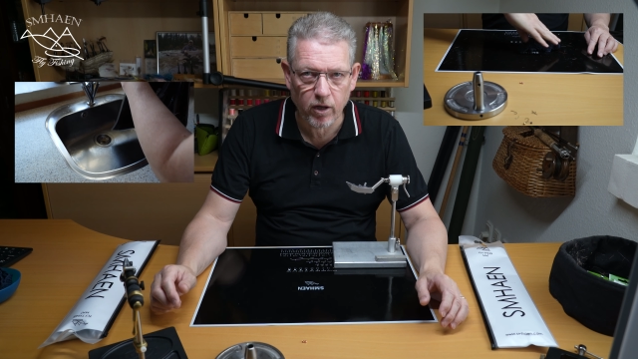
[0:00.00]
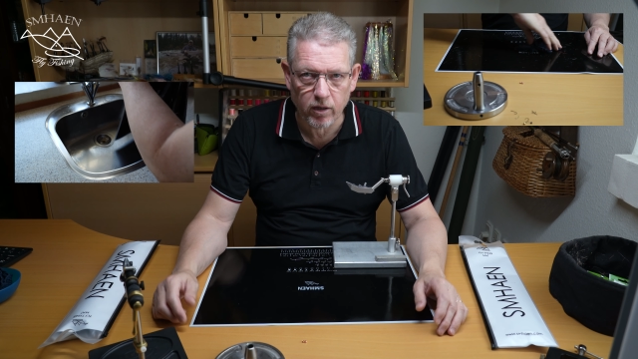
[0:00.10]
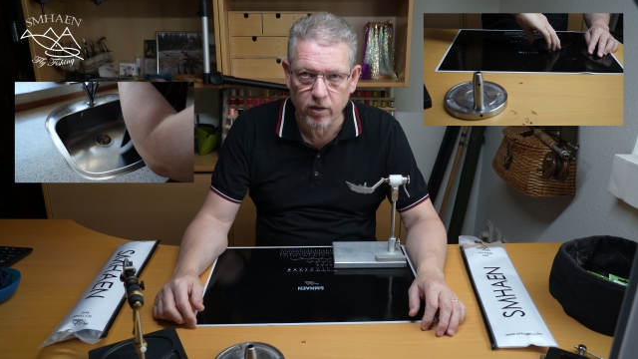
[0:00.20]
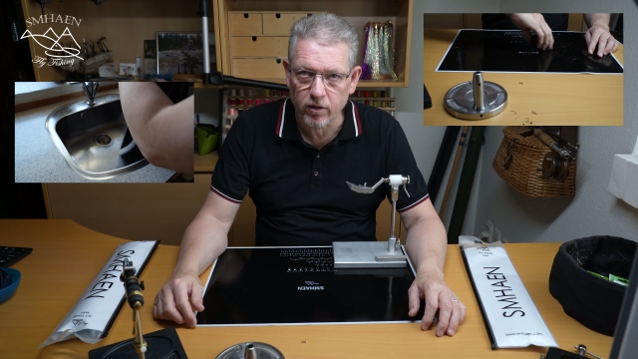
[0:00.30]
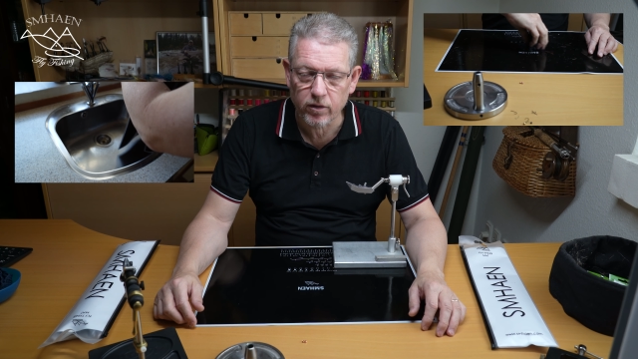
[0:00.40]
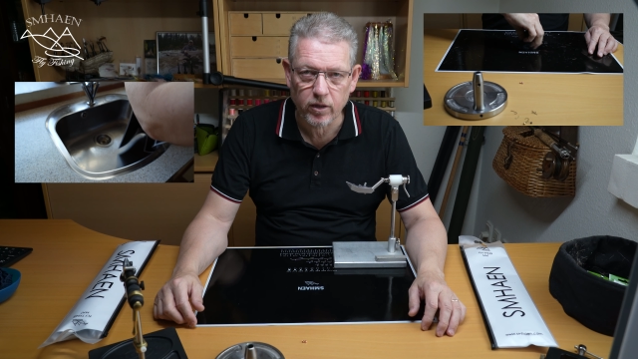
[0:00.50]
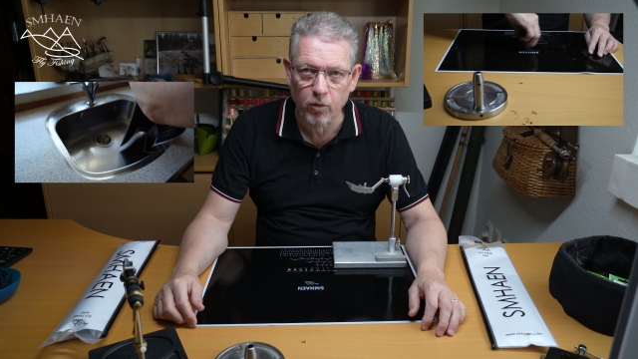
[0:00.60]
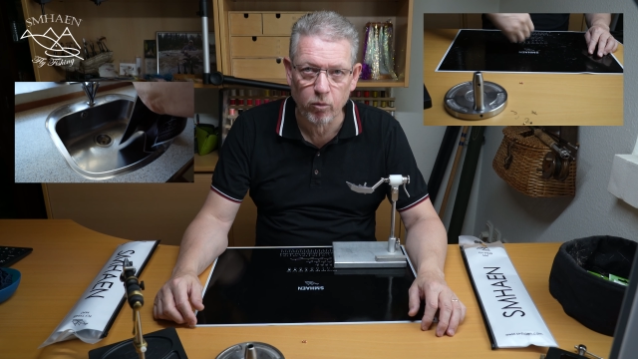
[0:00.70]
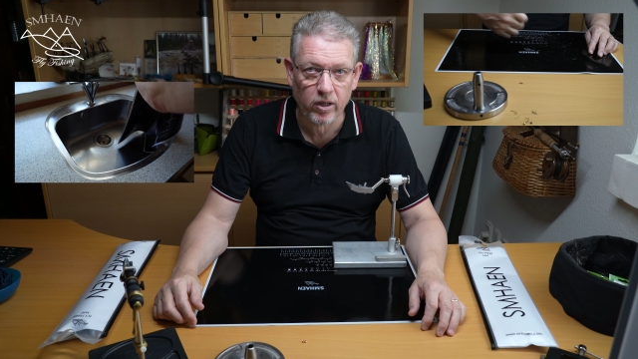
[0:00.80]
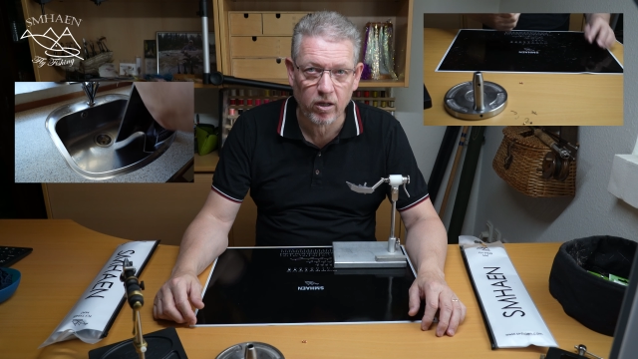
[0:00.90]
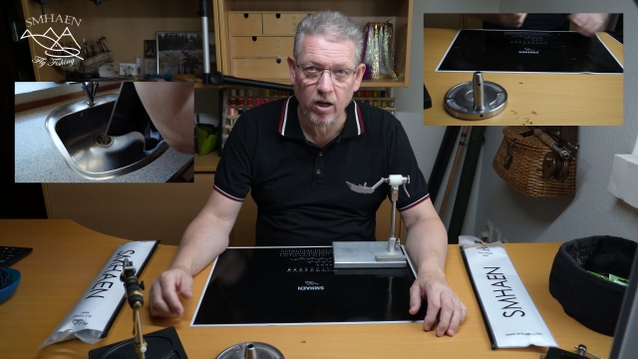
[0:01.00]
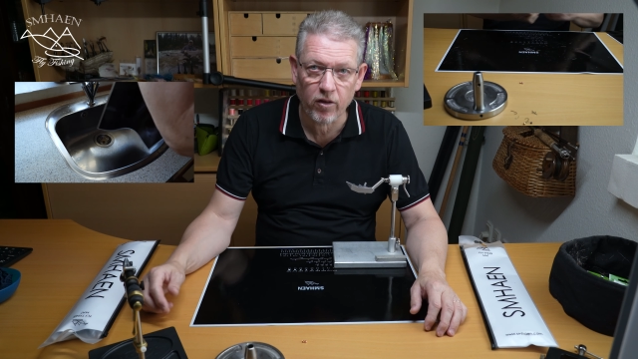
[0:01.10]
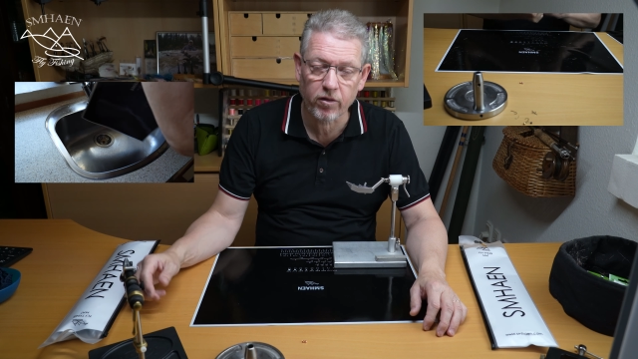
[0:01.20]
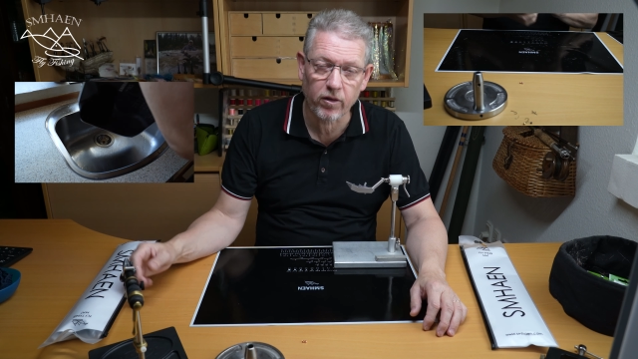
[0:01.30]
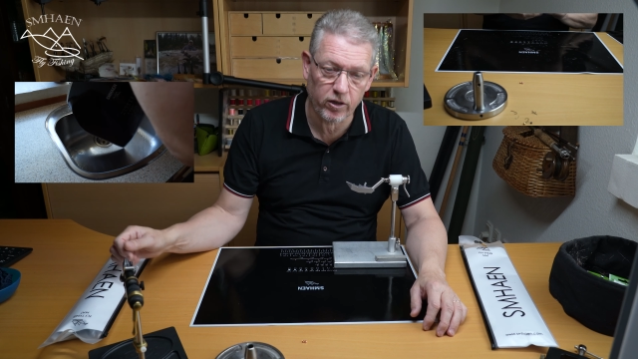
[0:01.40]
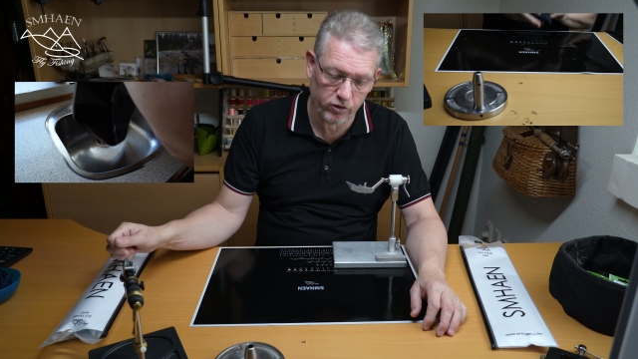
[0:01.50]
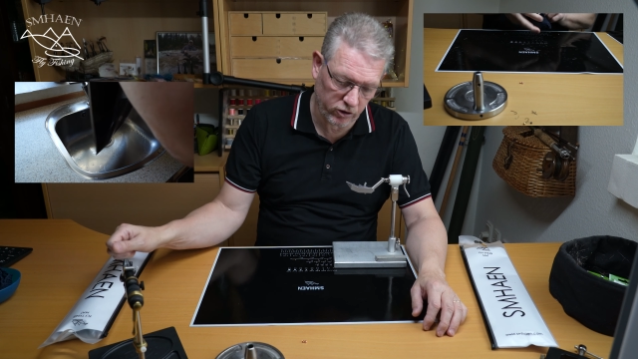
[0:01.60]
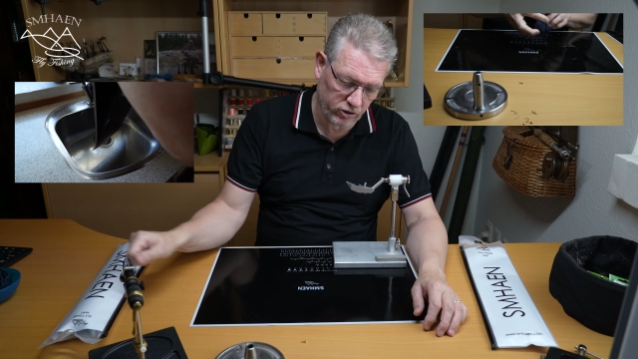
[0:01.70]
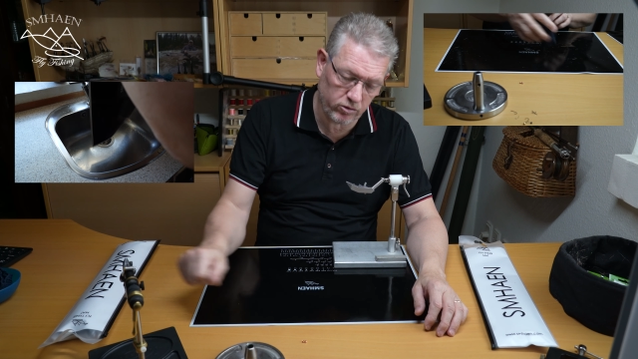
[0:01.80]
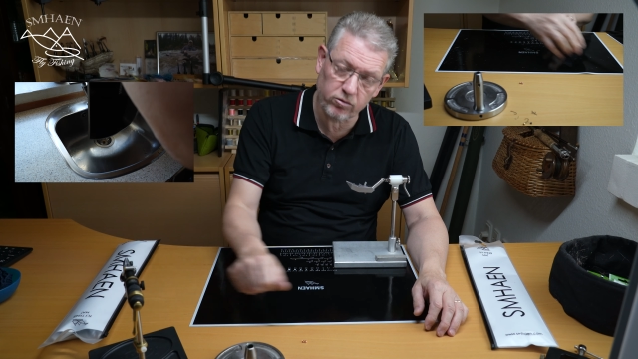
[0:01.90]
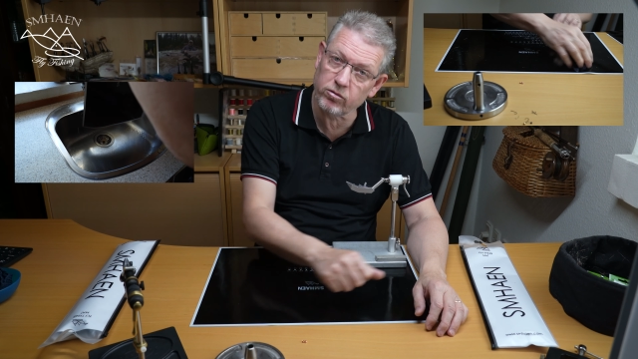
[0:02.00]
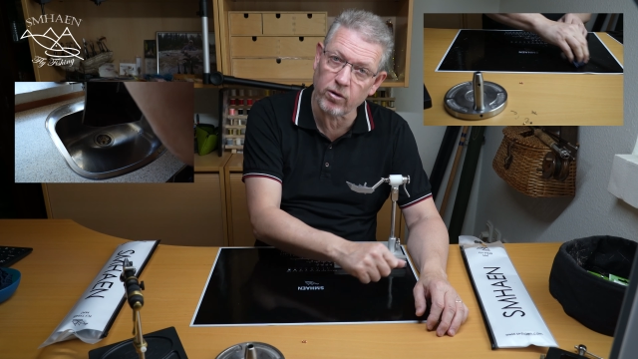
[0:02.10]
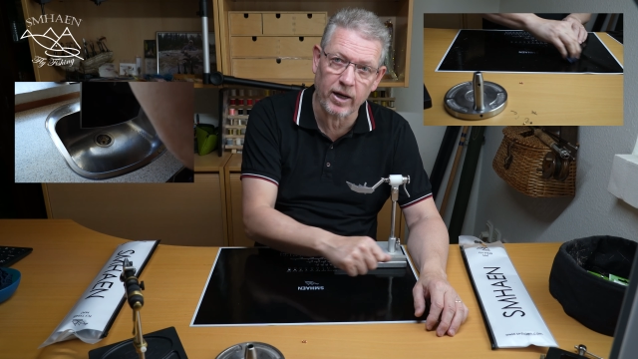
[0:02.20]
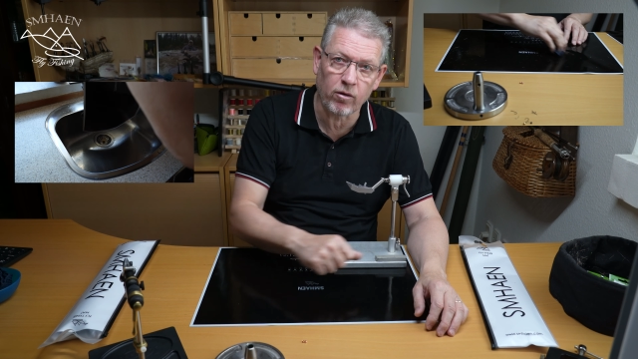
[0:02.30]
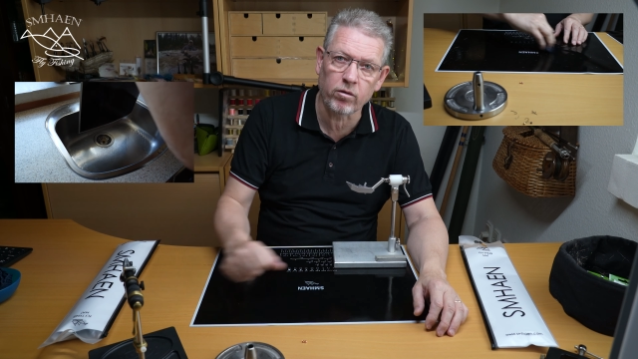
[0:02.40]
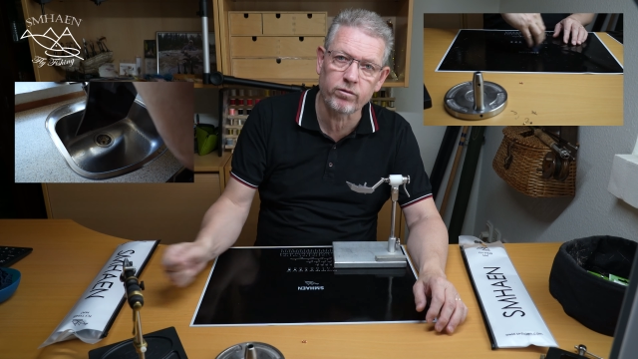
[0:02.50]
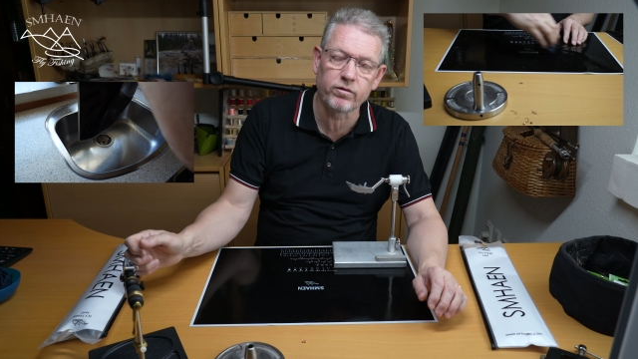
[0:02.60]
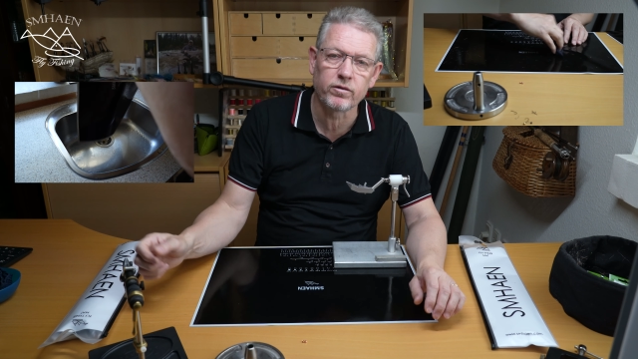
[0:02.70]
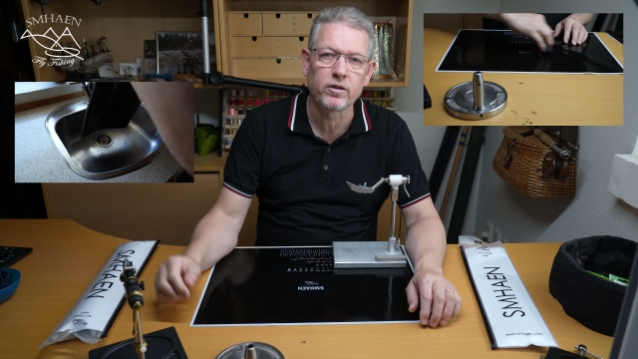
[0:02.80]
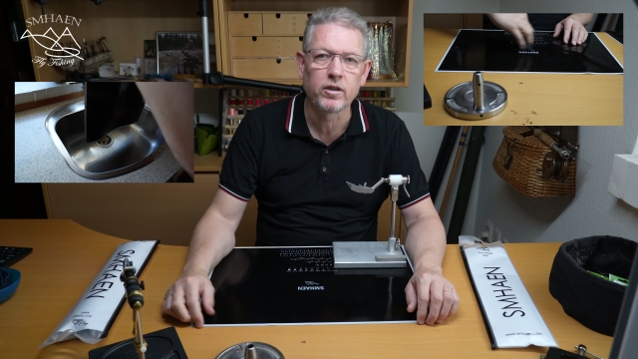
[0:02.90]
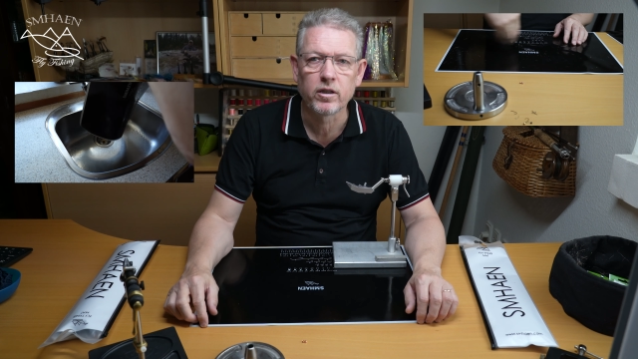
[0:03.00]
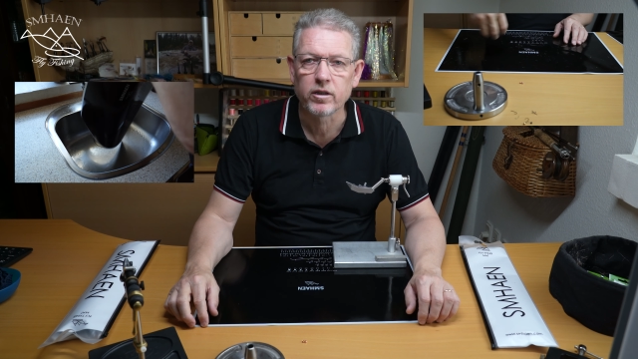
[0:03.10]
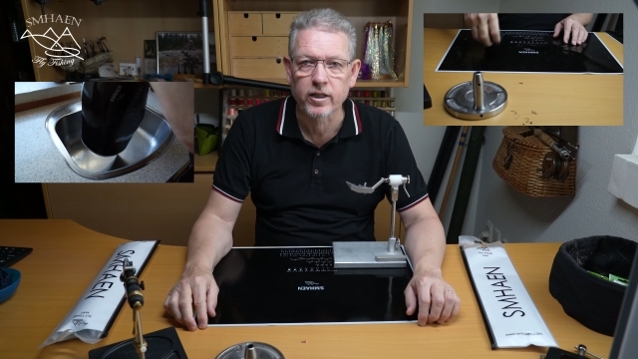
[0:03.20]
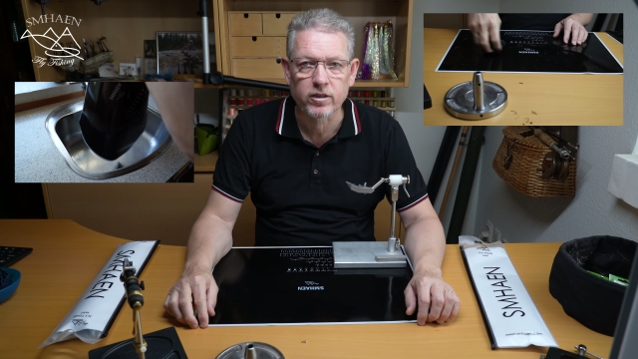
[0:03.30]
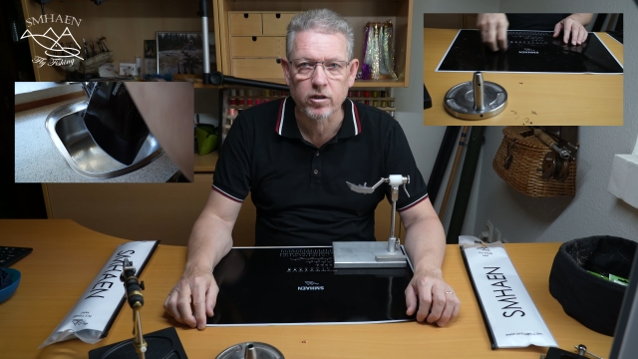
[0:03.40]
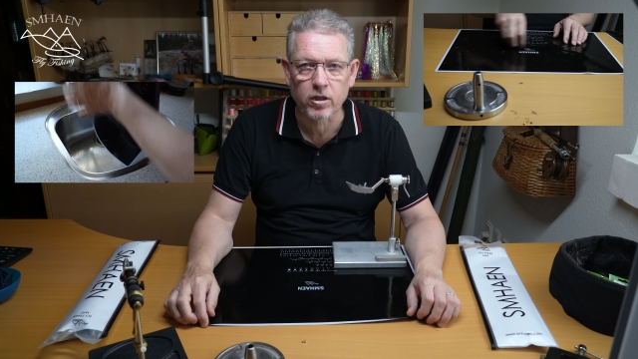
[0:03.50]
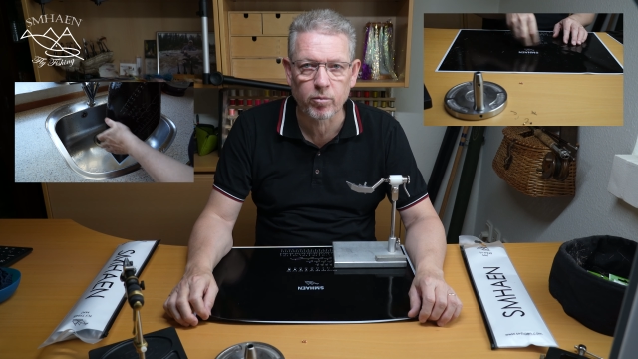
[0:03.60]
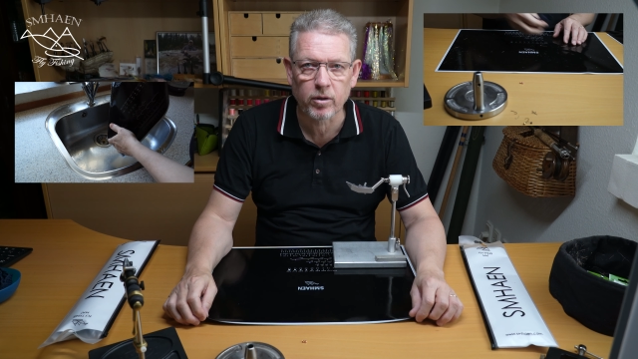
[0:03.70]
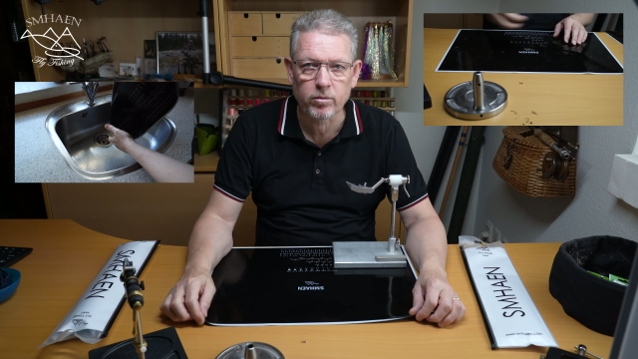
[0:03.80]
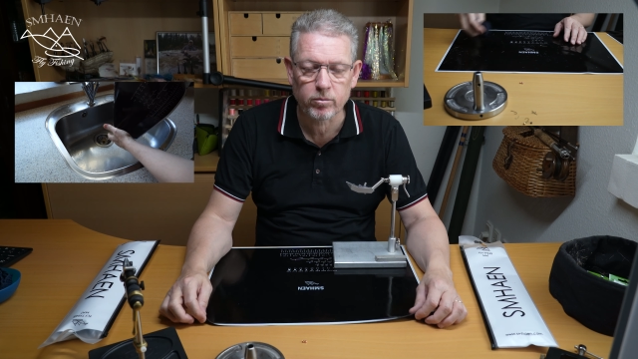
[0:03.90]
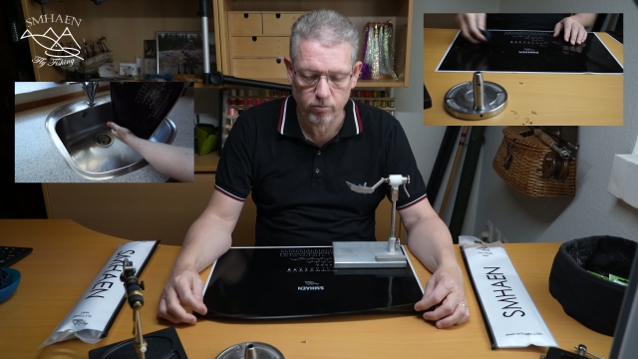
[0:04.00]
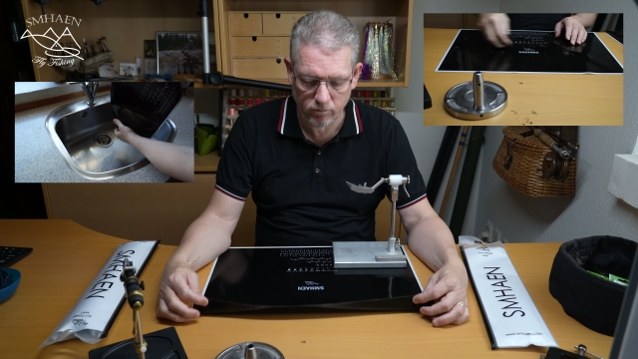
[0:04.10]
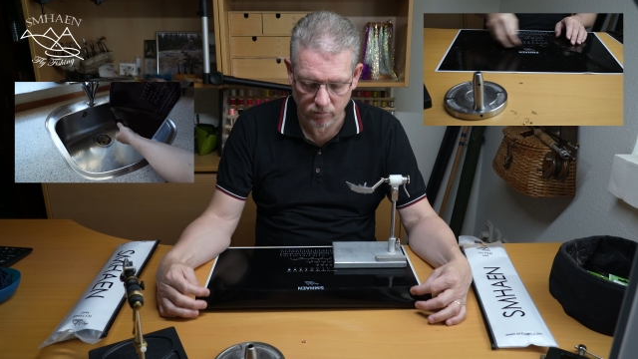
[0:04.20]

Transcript: and a wet cloth, and just dry off. That's not a problem.